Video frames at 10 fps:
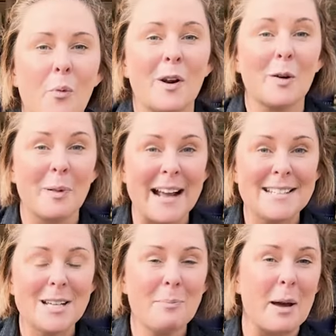When you're
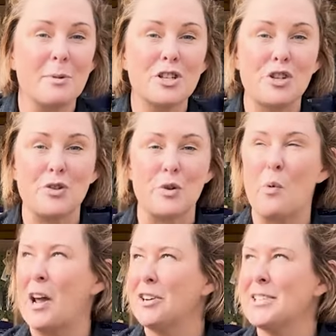planting in pebbles, choose a
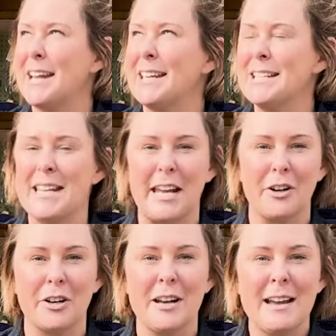watertight
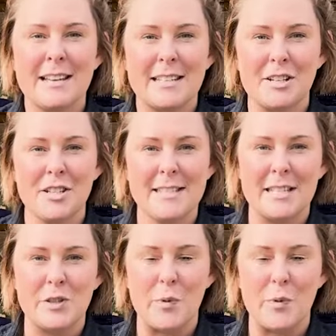container such as this